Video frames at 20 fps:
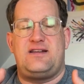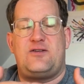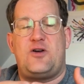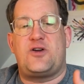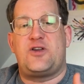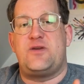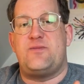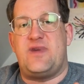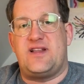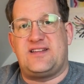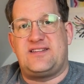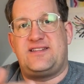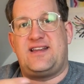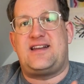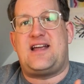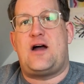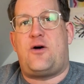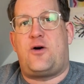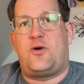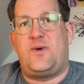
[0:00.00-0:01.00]
documents
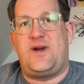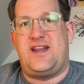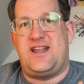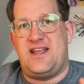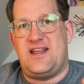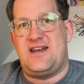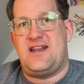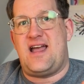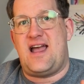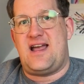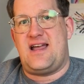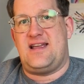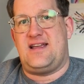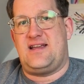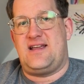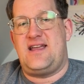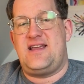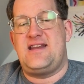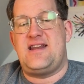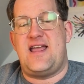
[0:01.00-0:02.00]
that are already
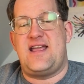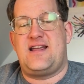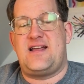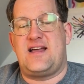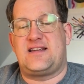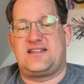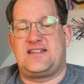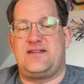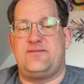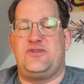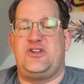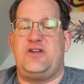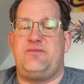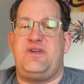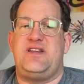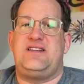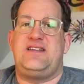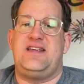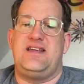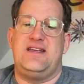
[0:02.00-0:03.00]
in a custom
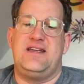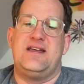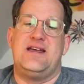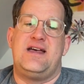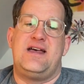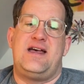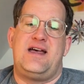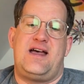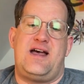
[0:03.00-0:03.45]
GPT,